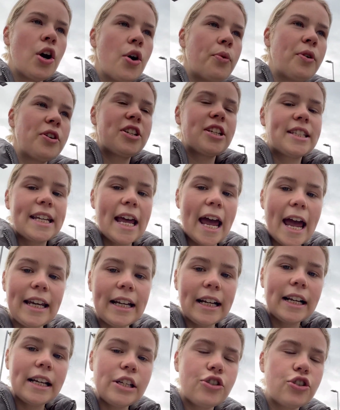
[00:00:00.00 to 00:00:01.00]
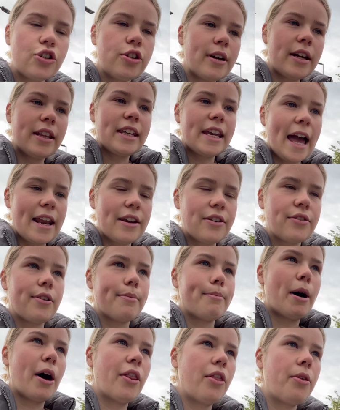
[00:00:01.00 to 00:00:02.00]
which is technically due at the end of the
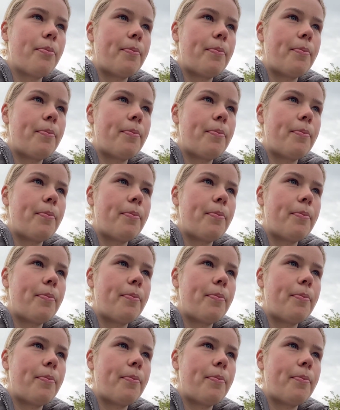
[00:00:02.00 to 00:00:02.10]
month,